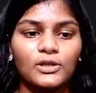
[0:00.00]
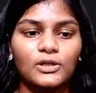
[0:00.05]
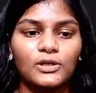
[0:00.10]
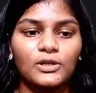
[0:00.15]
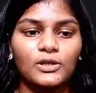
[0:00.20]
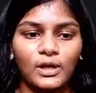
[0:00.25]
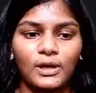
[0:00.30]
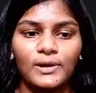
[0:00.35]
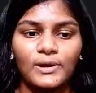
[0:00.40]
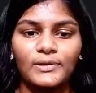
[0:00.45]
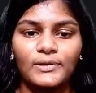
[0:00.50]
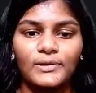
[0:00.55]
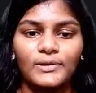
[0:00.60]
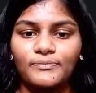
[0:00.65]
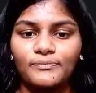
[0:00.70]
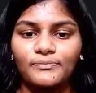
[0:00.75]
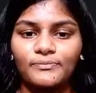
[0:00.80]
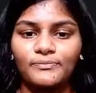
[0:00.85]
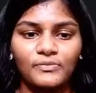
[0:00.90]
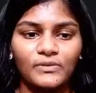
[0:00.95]
Look,
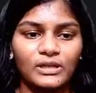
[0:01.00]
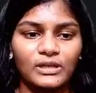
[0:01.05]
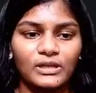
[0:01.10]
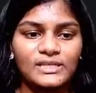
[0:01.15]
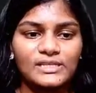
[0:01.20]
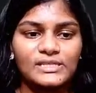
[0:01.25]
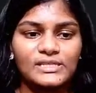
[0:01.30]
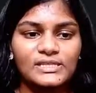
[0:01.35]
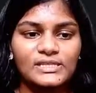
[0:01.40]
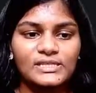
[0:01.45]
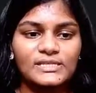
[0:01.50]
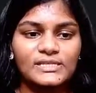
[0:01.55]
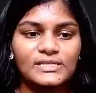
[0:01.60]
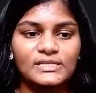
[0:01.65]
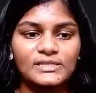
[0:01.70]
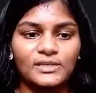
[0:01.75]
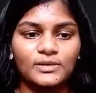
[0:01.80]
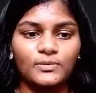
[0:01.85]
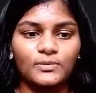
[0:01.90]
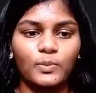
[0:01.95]
this
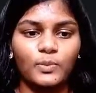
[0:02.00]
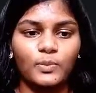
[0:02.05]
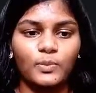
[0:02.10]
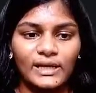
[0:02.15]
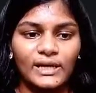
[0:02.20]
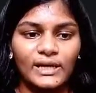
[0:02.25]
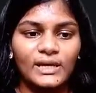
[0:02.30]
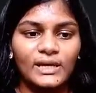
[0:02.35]
resistor 1